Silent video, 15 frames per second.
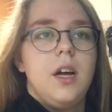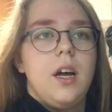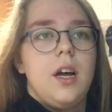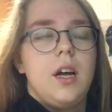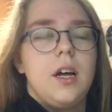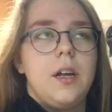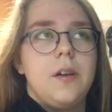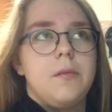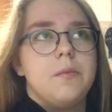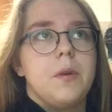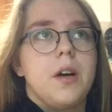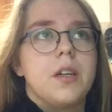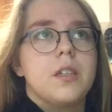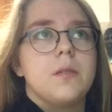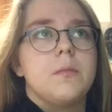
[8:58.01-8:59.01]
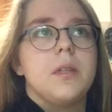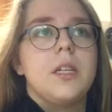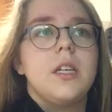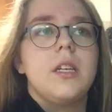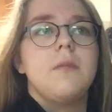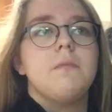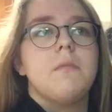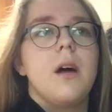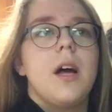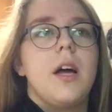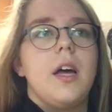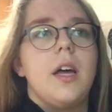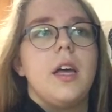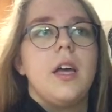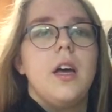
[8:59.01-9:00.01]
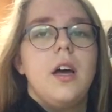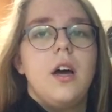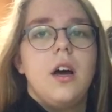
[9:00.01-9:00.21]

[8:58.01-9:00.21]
and possibly my